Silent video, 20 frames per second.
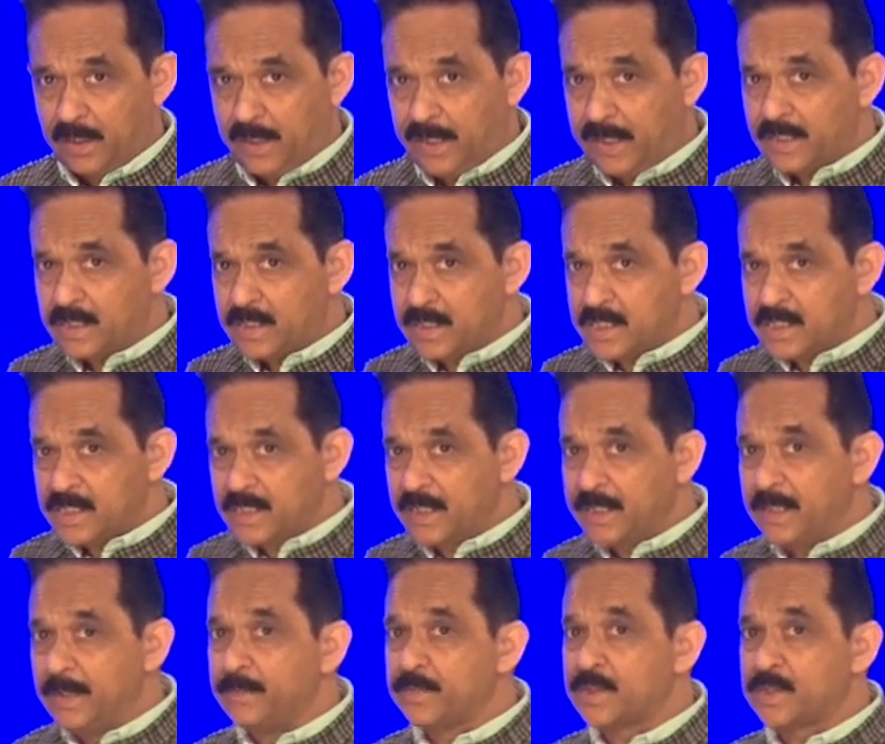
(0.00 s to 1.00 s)
it
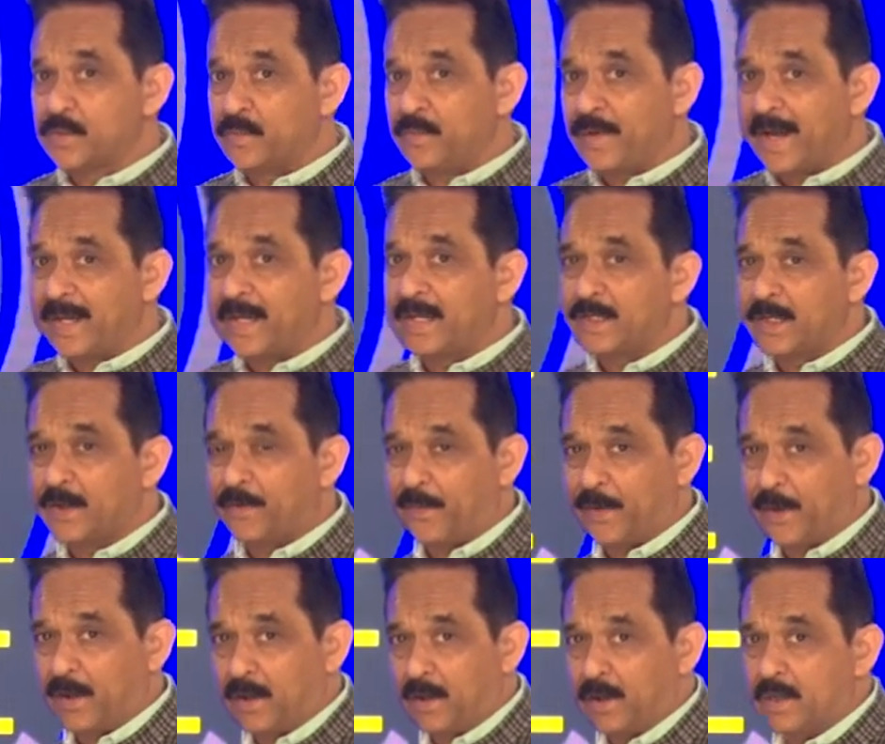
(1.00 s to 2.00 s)
seems very
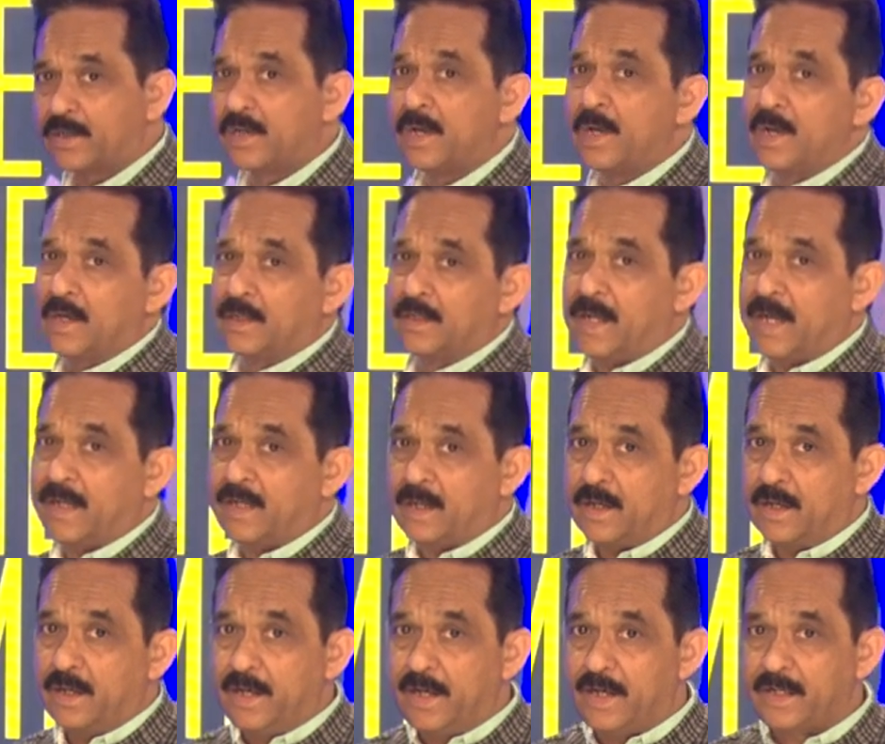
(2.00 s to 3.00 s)
difficult that
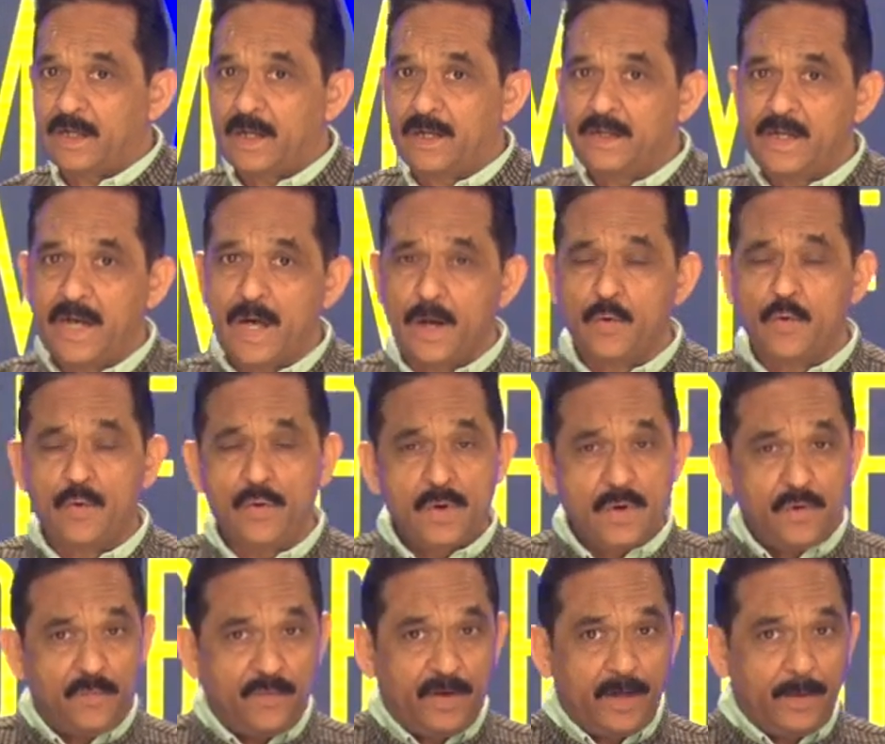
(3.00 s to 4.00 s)
Netanyahu
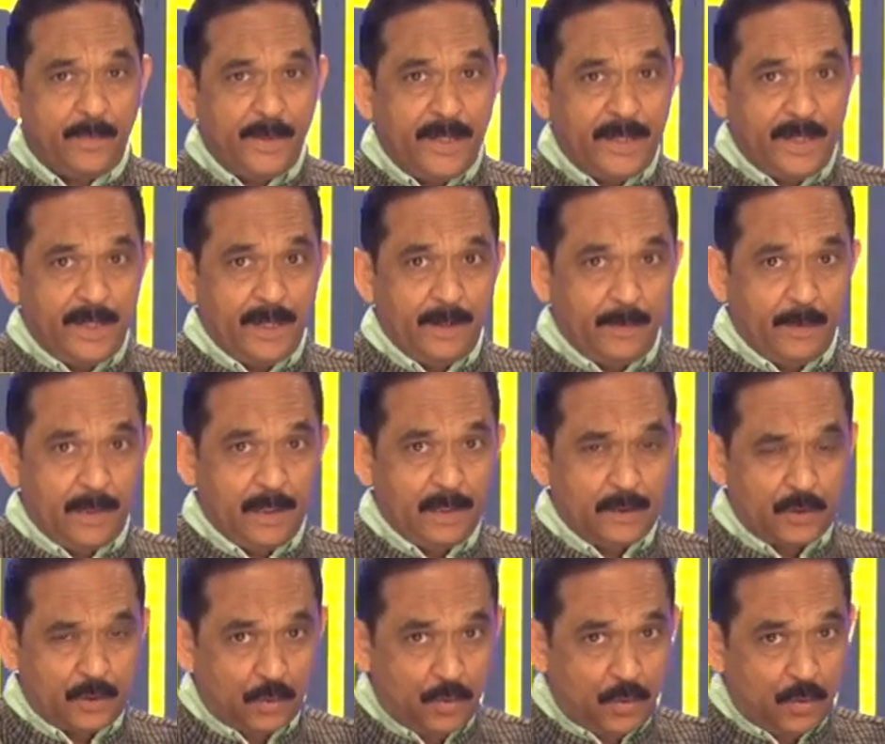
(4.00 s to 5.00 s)
will be able
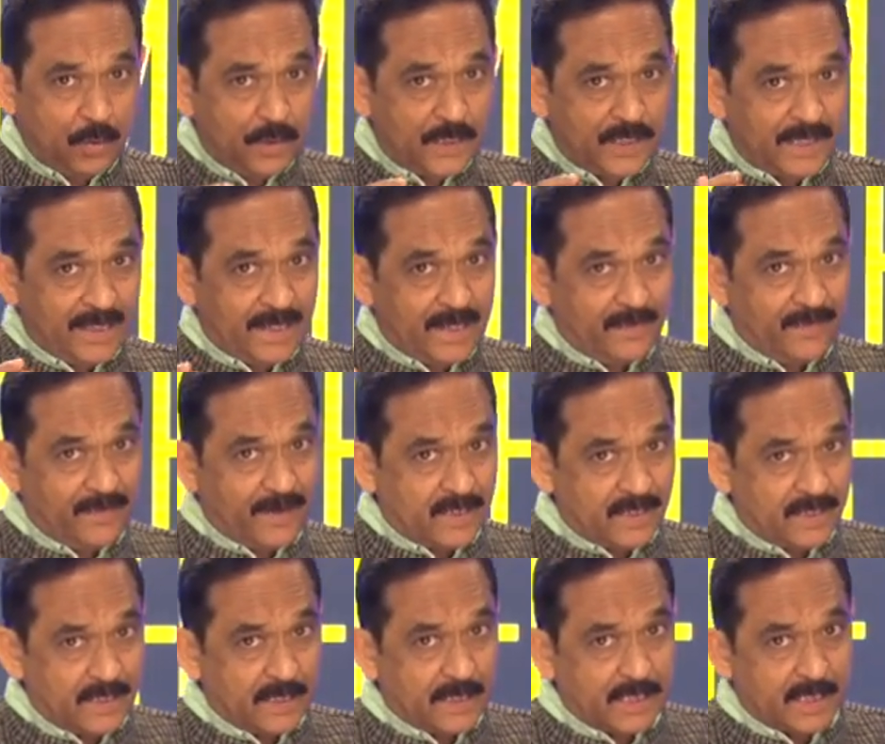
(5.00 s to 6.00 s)
to save
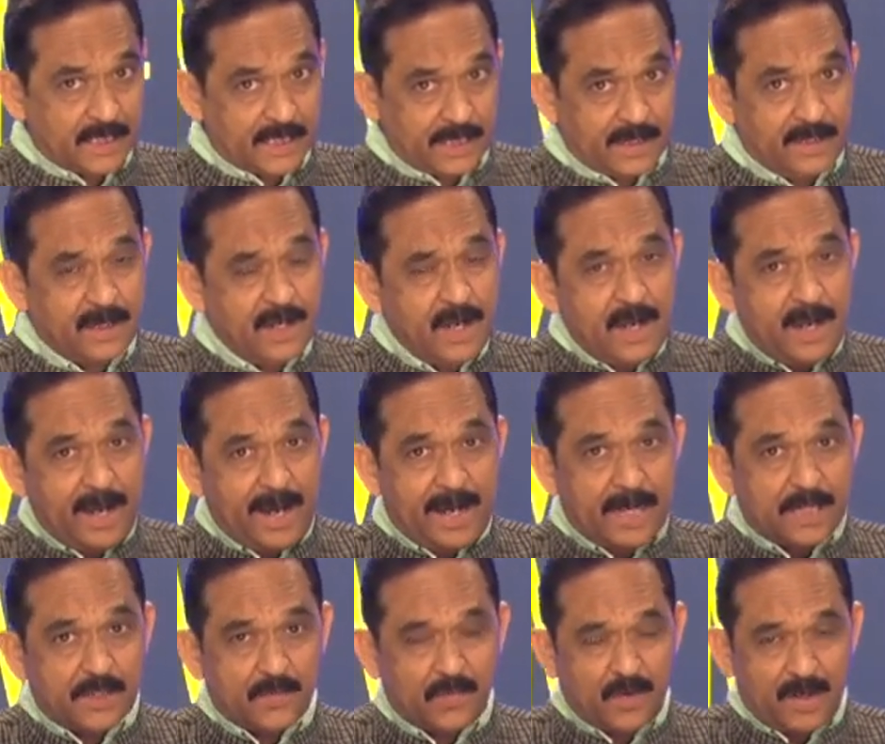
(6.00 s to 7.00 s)
his skin
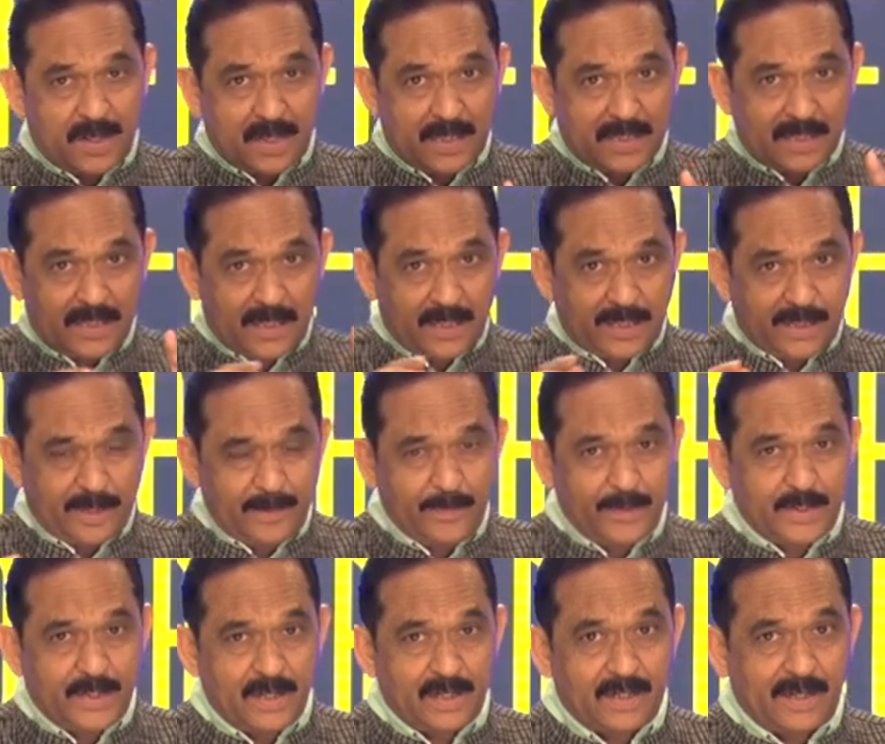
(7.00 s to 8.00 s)
as far as the
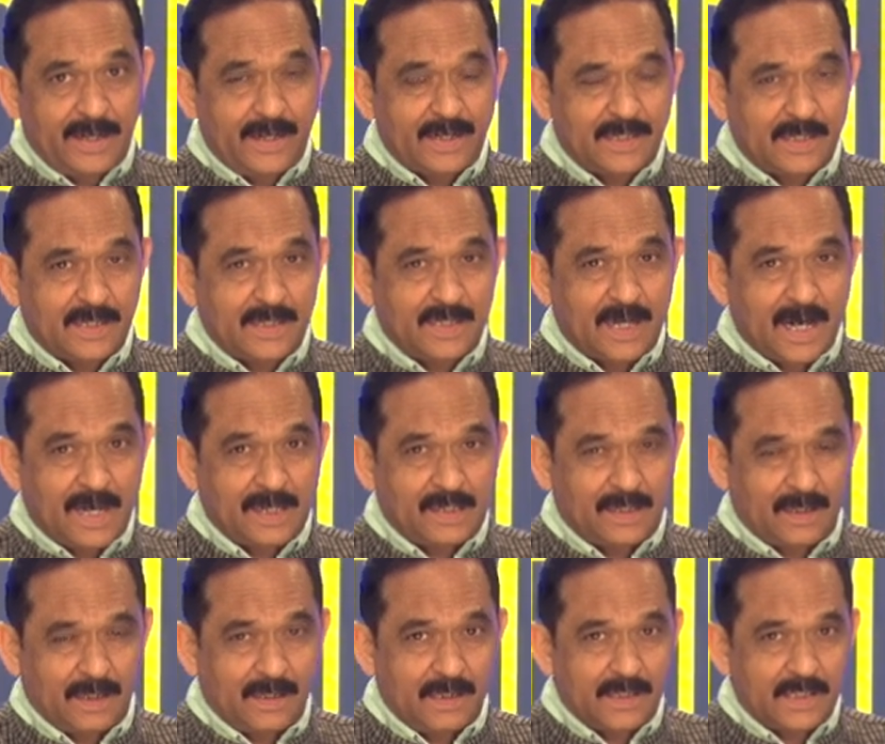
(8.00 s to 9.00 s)
criminal cases are
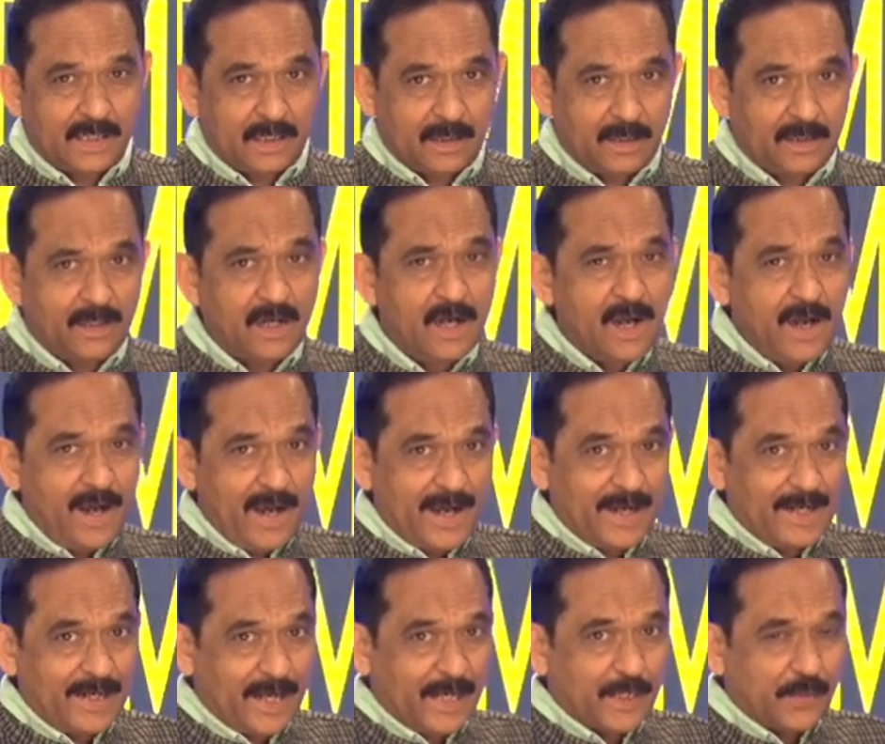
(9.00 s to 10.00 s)
concerned
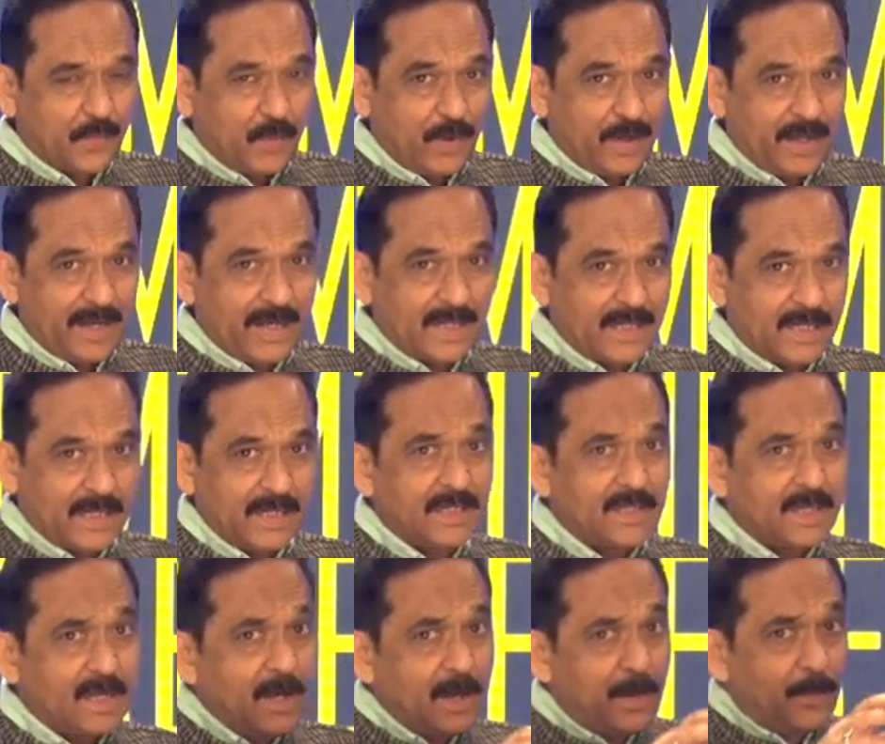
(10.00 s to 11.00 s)
and as far as
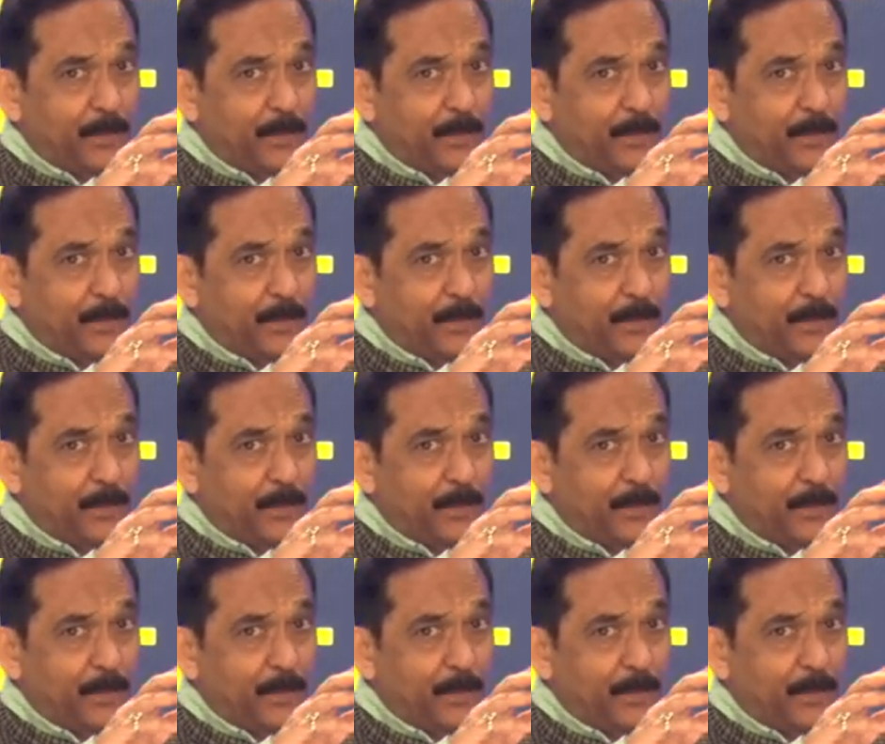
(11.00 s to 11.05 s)
his